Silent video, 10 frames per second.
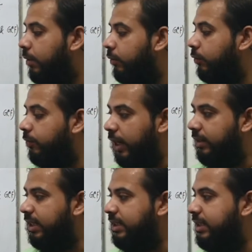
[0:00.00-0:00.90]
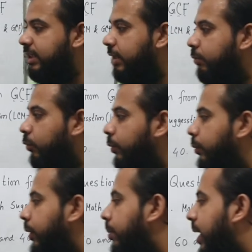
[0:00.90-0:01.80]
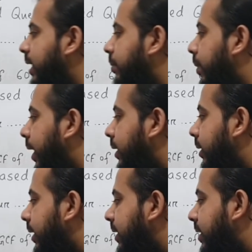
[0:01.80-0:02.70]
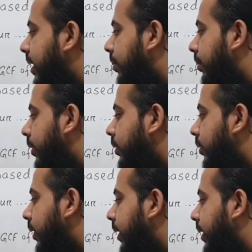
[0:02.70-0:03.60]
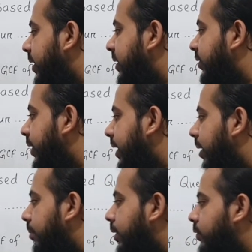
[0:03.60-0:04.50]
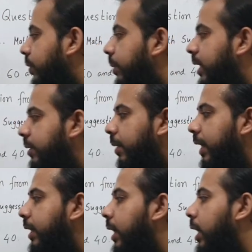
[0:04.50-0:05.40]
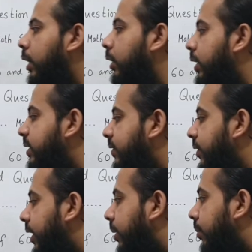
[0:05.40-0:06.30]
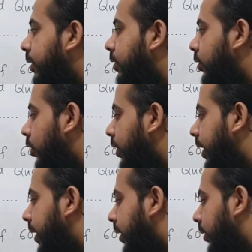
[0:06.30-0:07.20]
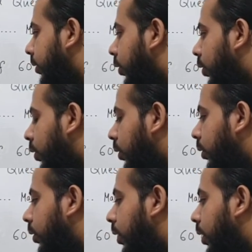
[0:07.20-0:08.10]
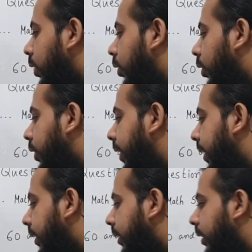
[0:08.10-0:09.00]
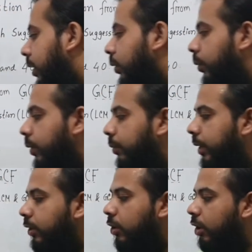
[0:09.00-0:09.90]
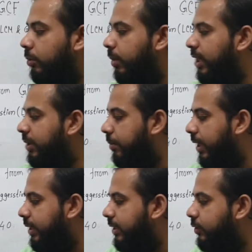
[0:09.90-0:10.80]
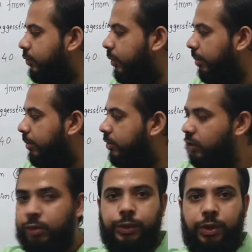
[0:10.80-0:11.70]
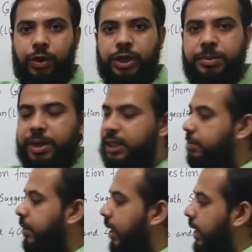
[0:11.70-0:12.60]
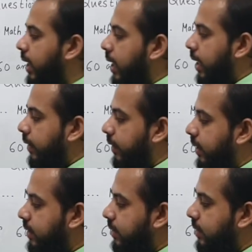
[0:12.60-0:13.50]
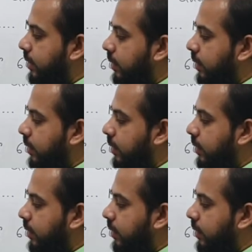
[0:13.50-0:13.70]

to find the GCF, we will multiply these numbers only. These 3 numbers we multiply. These 3 numbers, not here. No, not here. We will not multiply these 2 numbers. We only multiply these